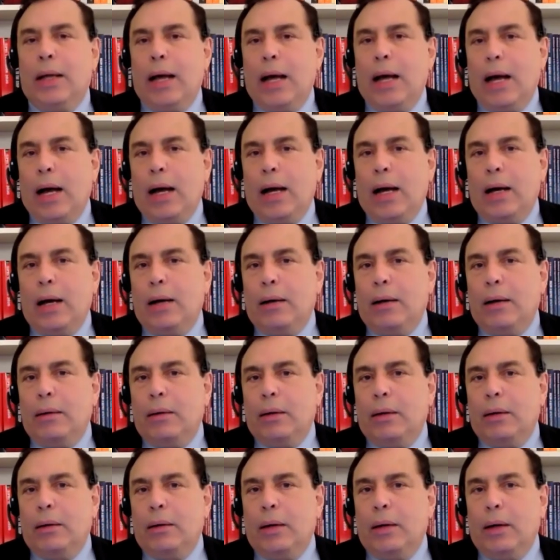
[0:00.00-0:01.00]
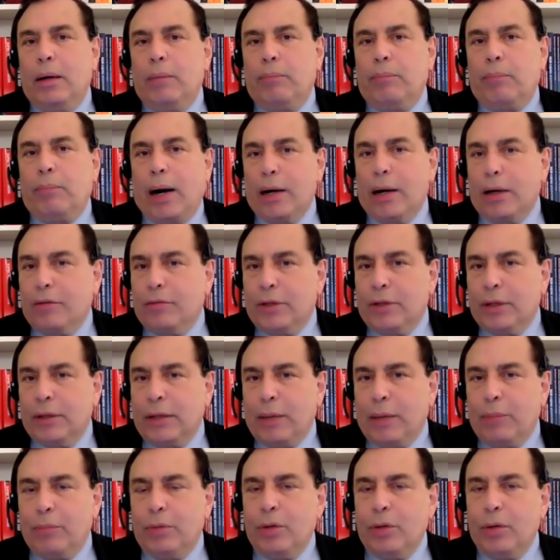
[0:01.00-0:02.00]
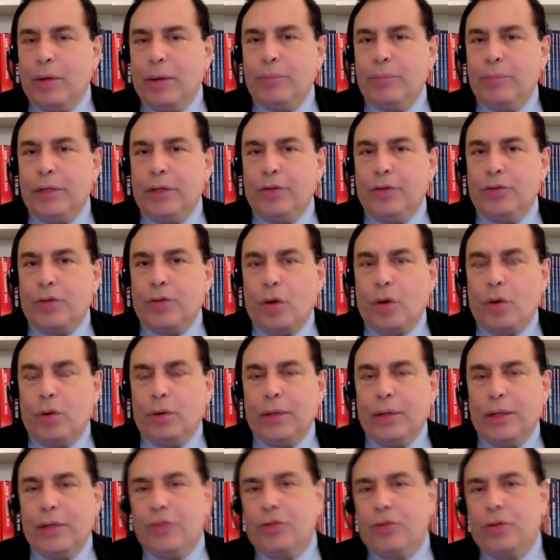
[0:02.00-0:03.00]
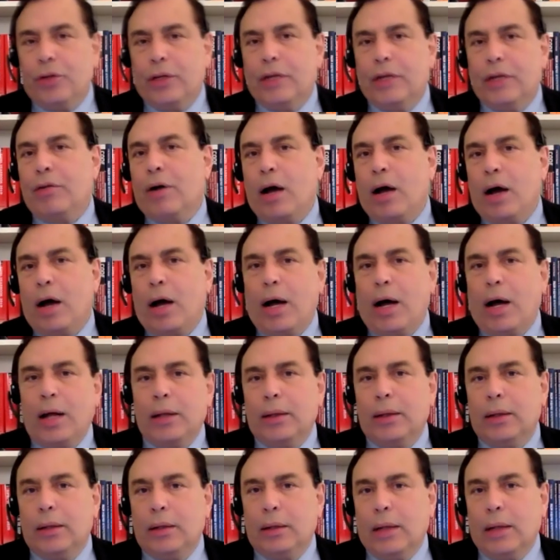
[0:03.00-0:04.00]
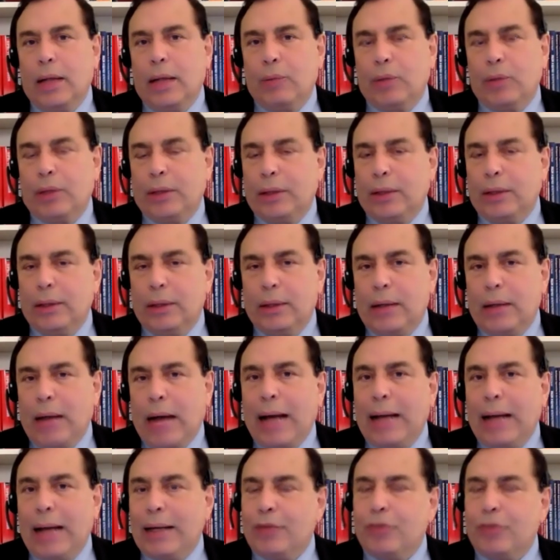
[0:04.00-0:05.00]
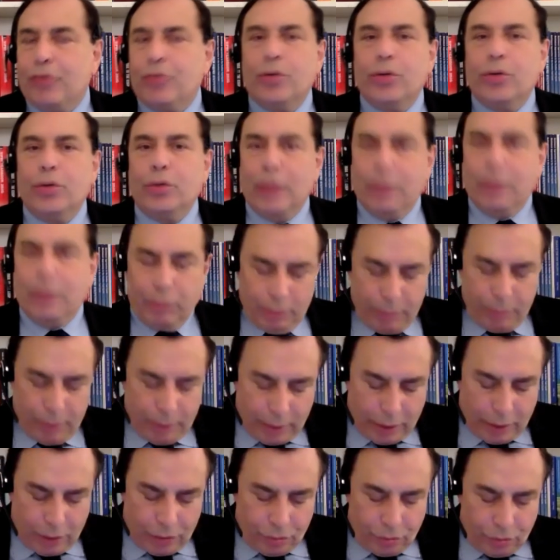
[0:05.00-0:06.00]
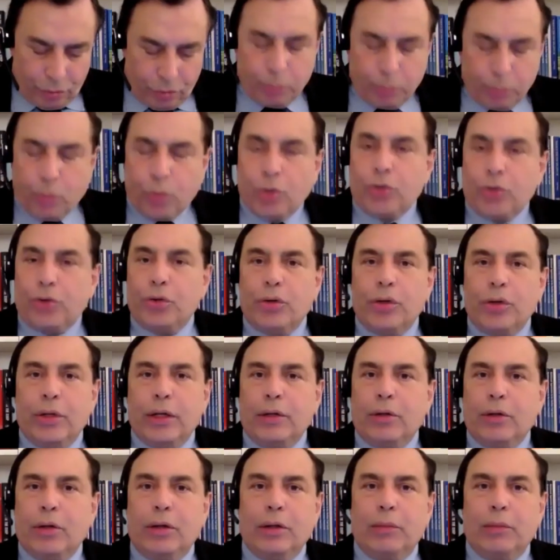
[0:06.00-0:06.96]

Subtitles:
part of the WMD zone in Geneva on with the ISU, the Implementation Support Unit,